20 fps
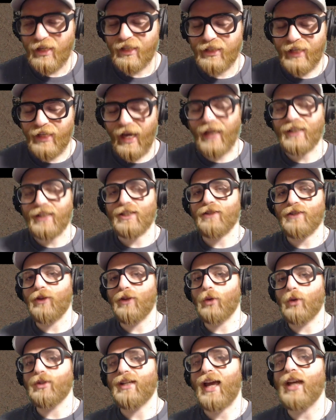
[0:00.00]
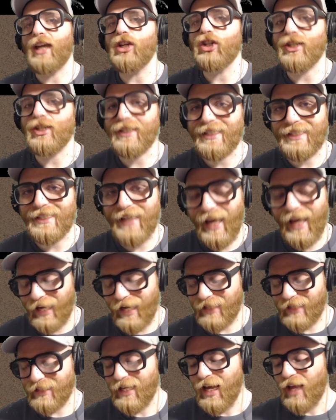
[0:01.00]
Yes, flotation
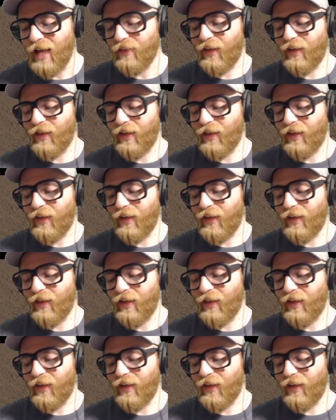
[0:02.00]
sacs